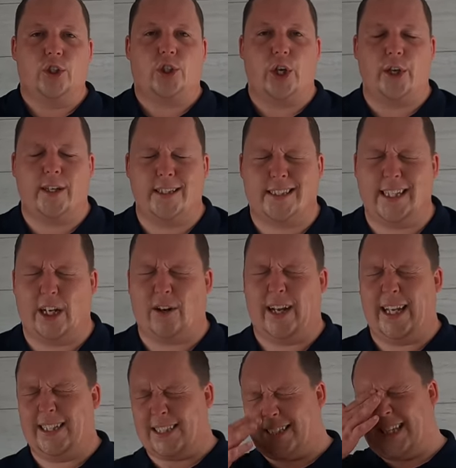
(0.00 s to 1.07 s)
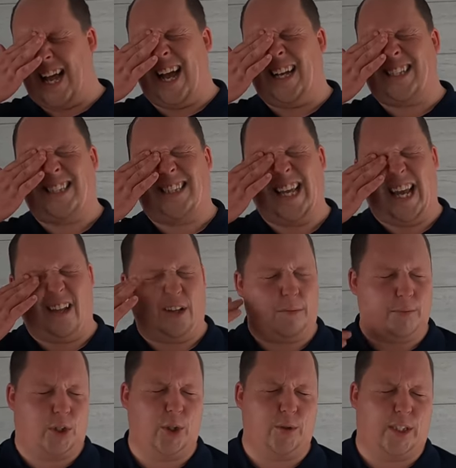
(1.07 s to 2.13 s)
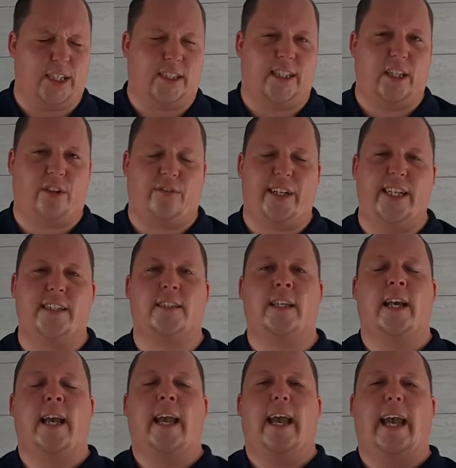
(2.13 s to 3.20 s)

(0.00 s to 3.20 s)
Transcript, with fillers: so you can see our in-stock Salem 263s